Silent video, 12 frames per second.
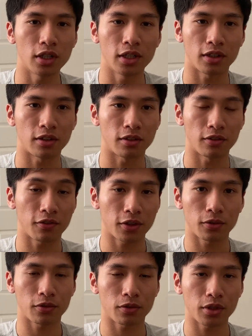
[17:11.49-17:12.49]
then feel
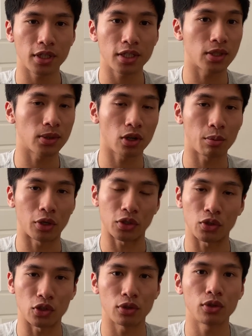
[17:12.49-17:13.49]
free to come onto
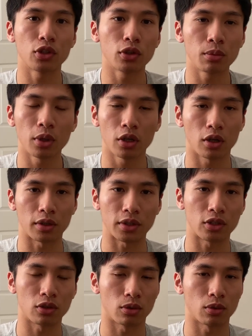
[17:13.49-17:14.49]
YouTube,
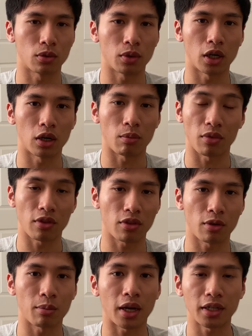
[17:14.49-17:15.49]
onto um,
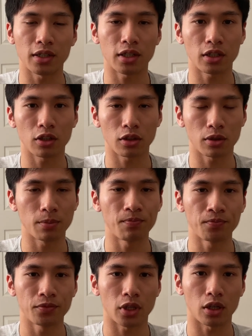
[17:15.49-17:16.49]
Themindhere
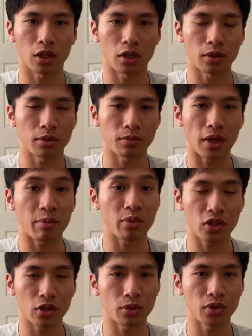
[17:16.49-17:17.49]
uh,
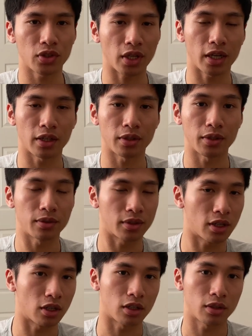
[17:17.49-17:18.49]
episodes, and
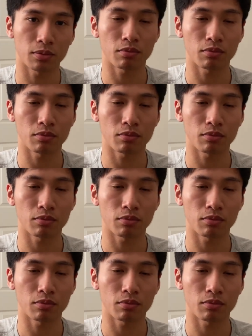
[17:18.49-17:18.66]
uh,